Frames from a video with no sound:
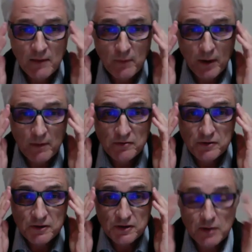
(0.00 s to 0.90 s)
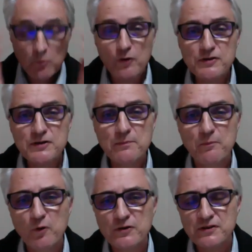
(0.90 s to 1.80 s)
but I'm interested to see what is
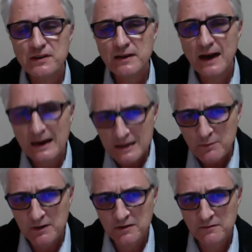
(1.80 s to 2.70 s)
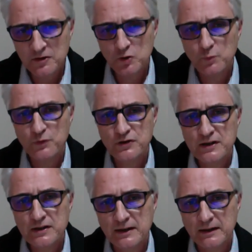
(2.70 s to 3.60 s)
the argument that you're
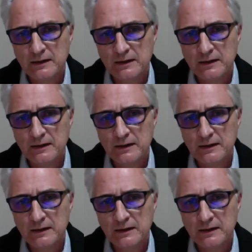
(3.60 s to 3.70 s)
presenting,